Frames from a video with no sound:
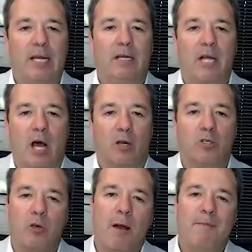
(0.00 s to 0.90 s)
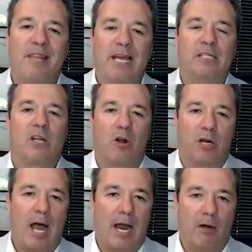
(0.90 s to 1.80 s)
And Donald Trump then
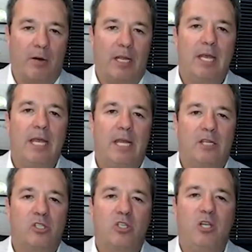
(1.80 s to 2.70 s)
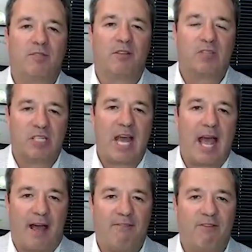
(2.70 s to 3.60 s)
started hiring his chiefs of
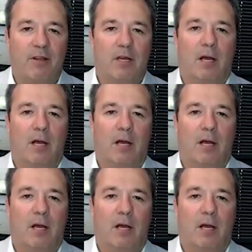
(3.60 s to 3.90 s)
staff